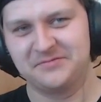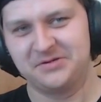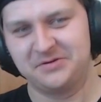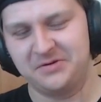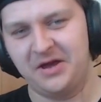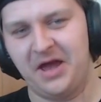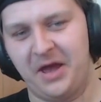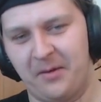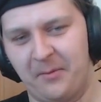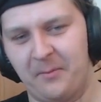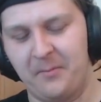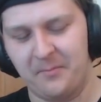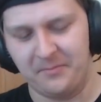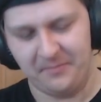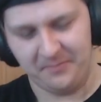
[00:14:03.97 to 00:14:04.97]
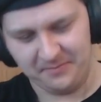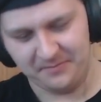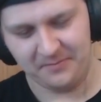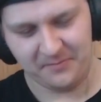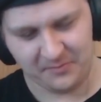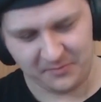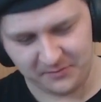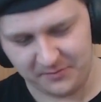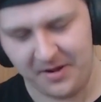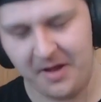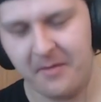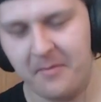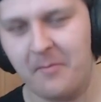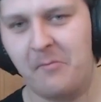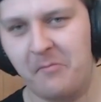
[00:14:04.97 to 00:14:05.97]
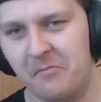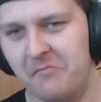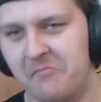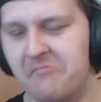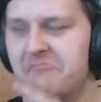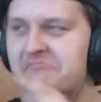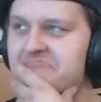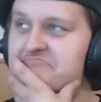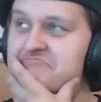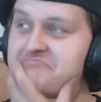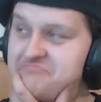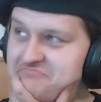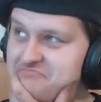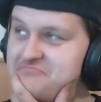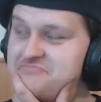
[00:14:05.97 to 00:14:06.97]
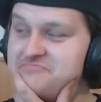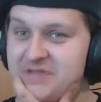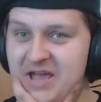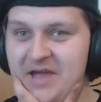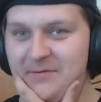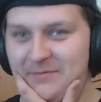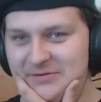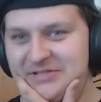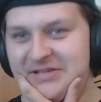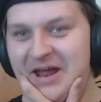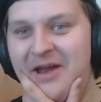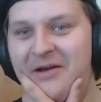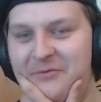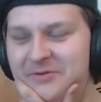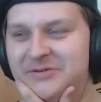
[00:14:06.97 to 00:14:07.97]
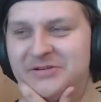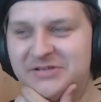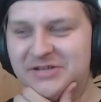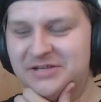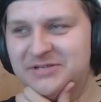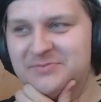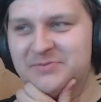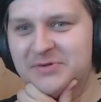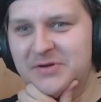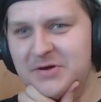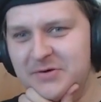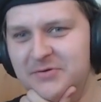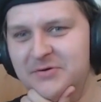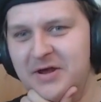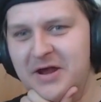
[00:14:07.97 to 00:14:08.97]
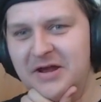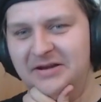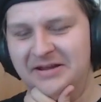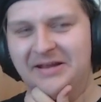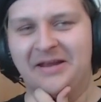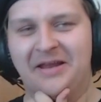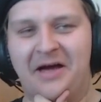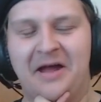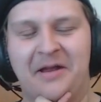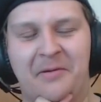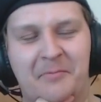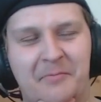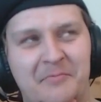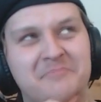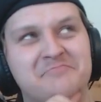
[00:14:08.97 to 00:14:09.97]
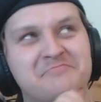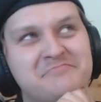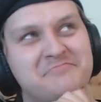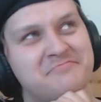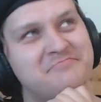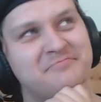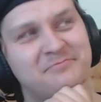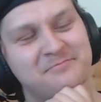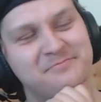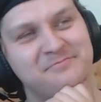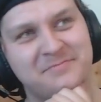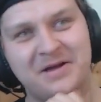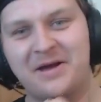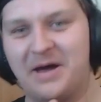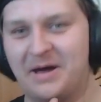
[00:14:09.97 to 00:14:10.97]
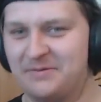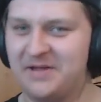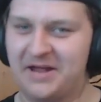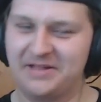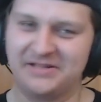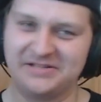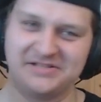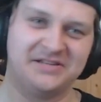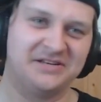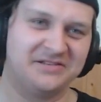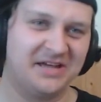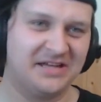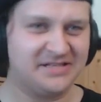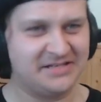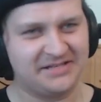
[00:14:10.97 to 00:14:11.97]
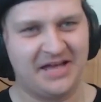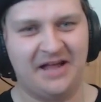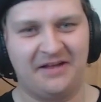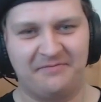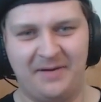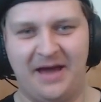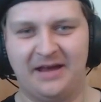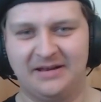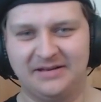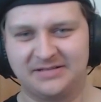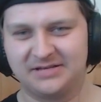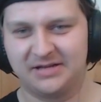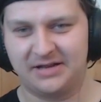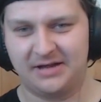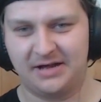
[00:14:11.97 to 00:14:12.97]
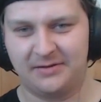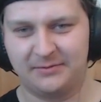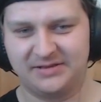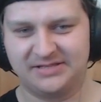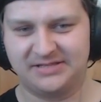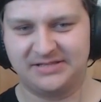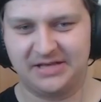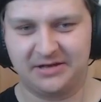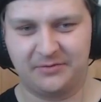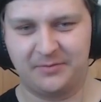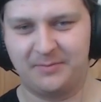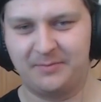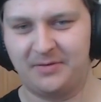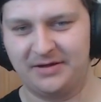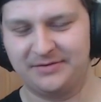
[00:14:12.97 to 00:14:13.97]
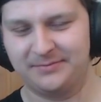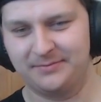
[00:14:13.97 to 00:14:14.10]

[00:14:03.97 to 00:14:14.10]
Okay. Okay. Evil sandwich. That's a pretty good ending line. Yeah, yeah, that's that's not half bad. Let's get on with the second part.